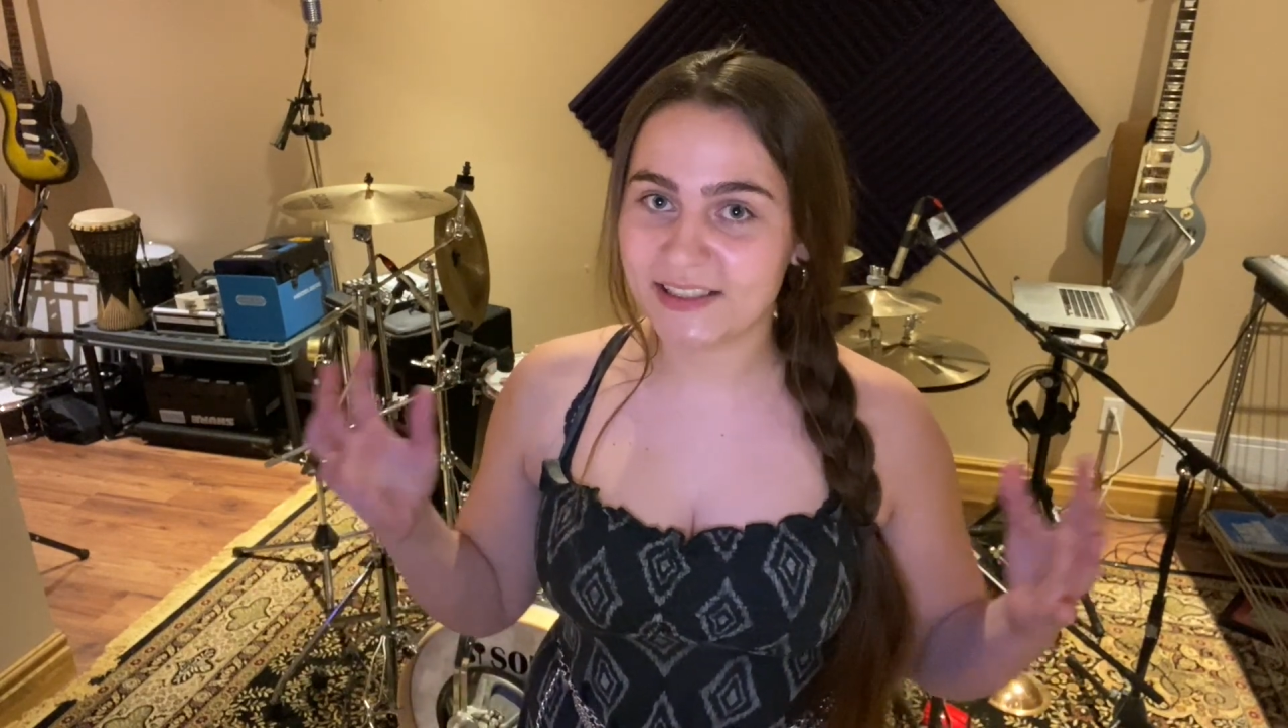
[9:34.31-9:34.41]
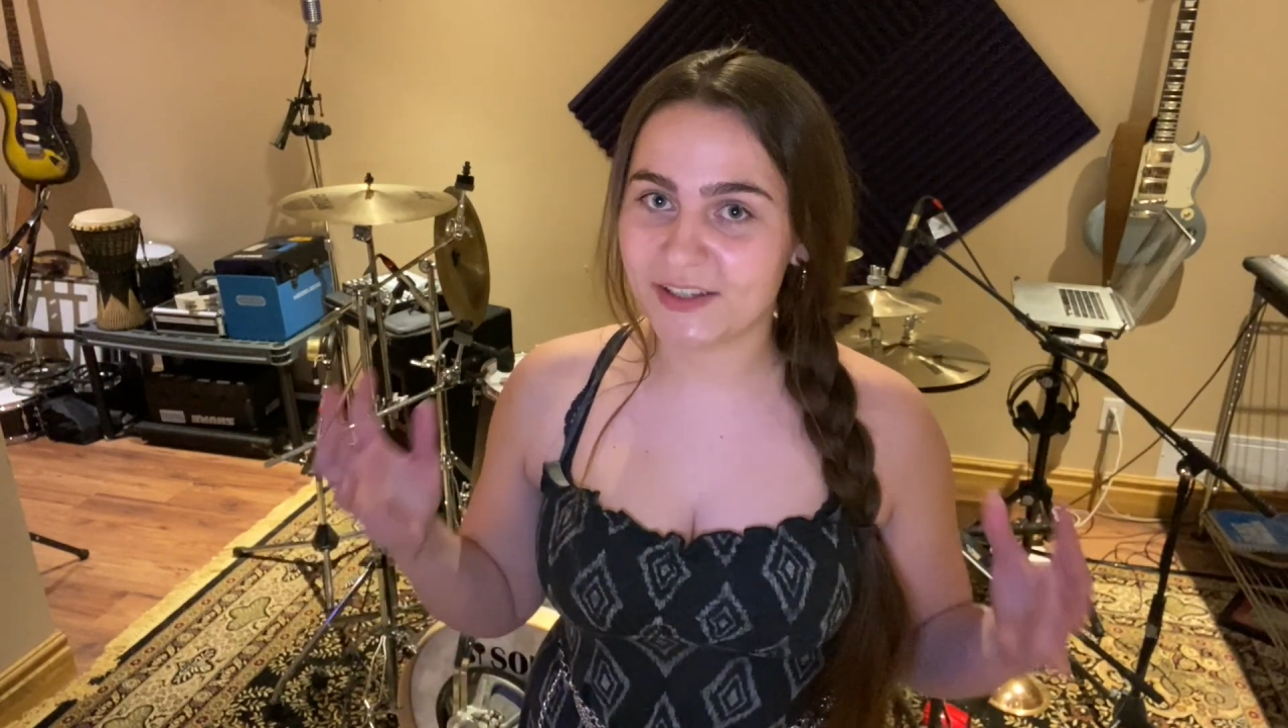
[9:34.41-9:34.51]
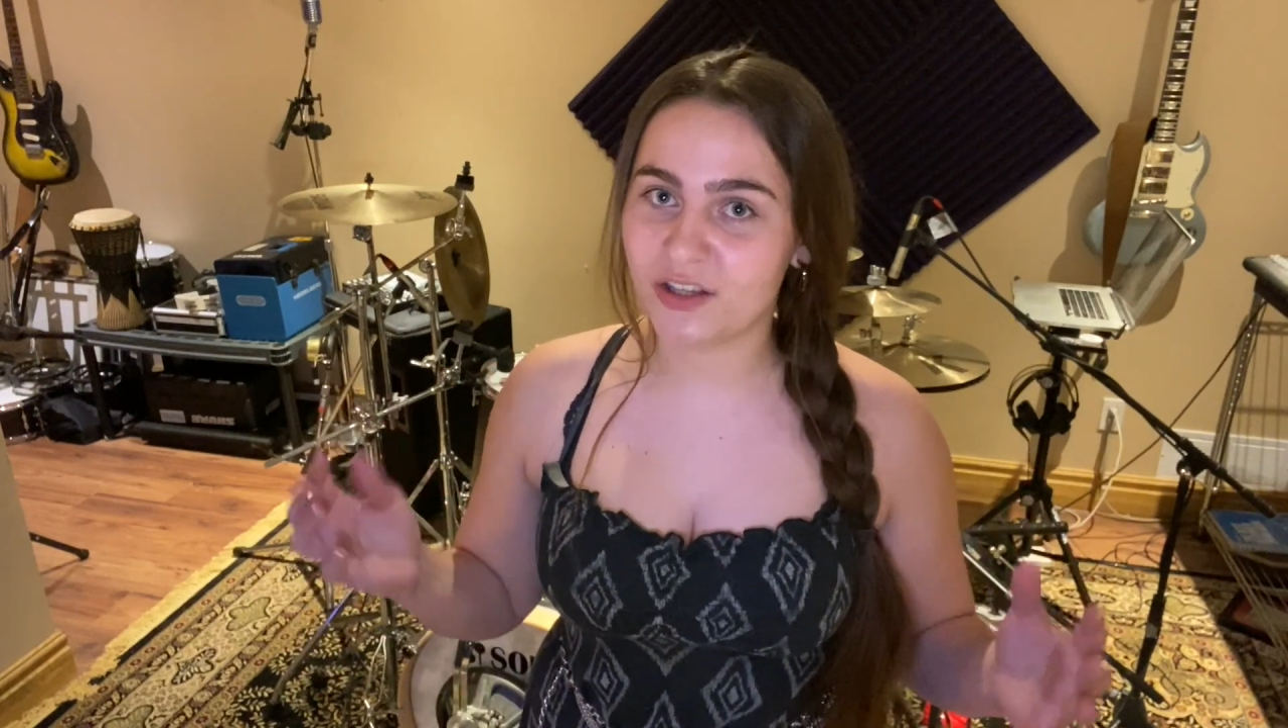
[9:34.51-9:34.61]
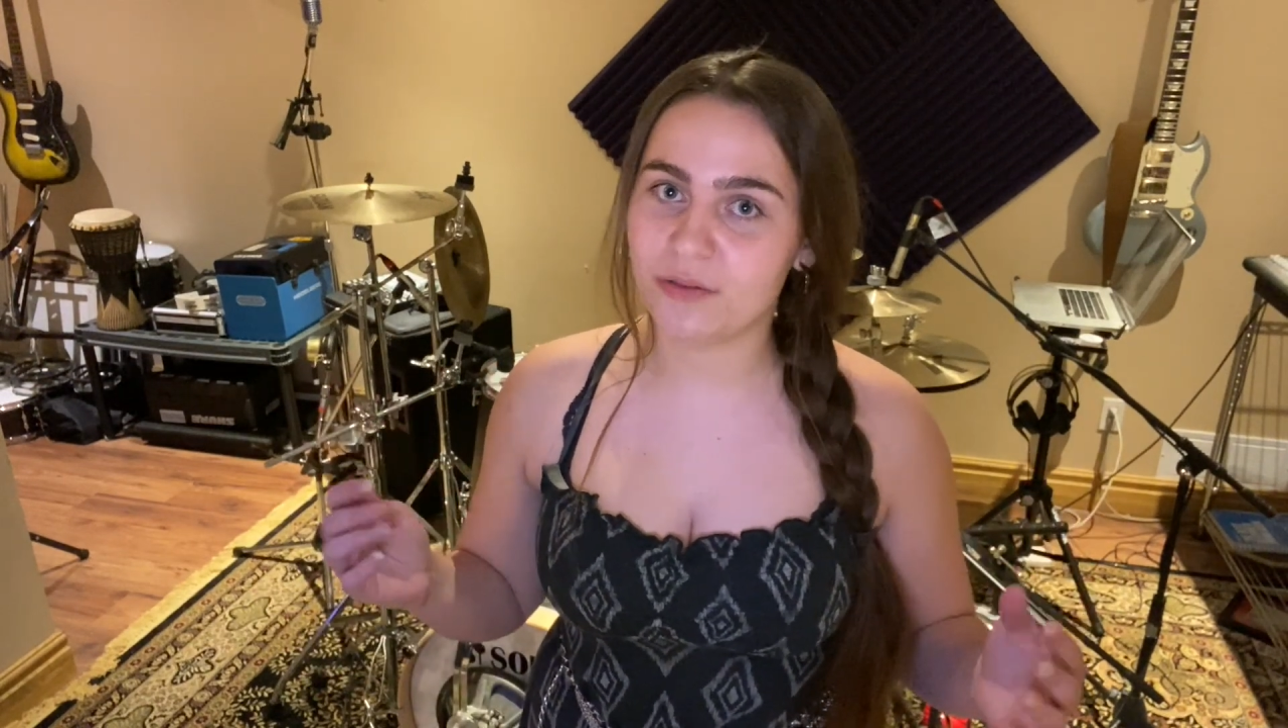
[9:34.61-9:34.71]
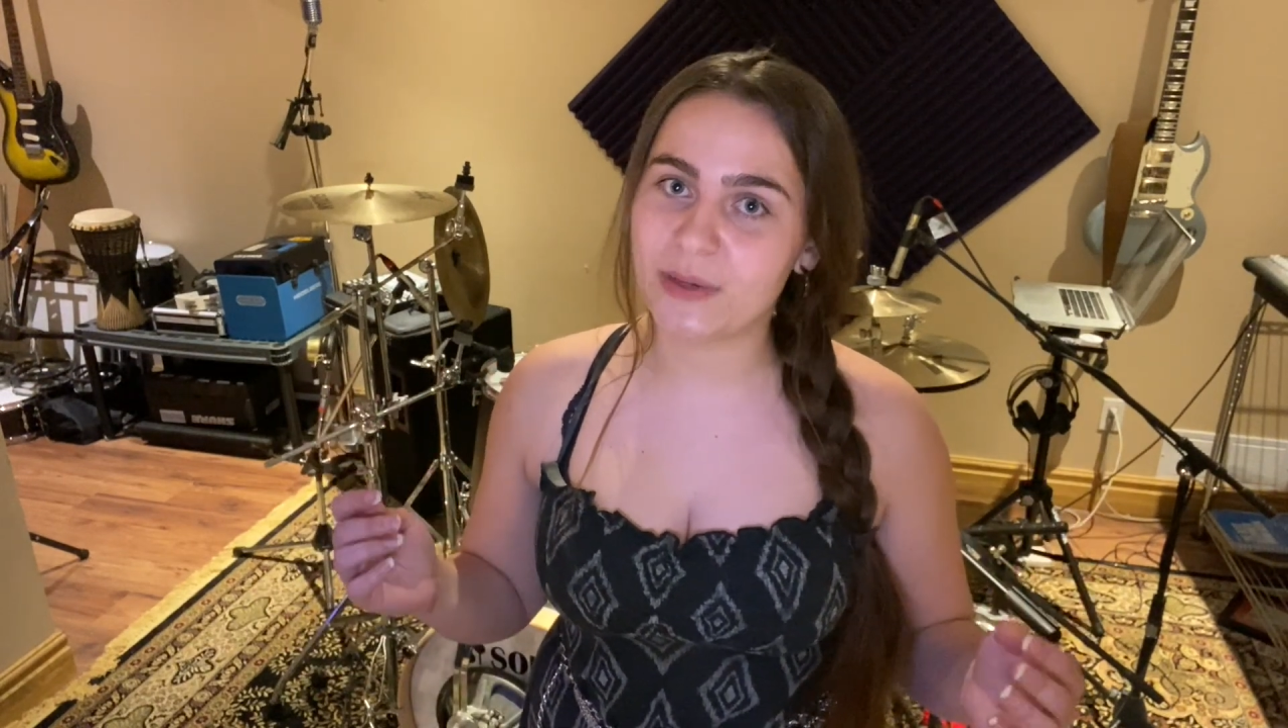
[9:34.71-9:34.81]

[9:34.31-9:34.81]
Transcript: to them,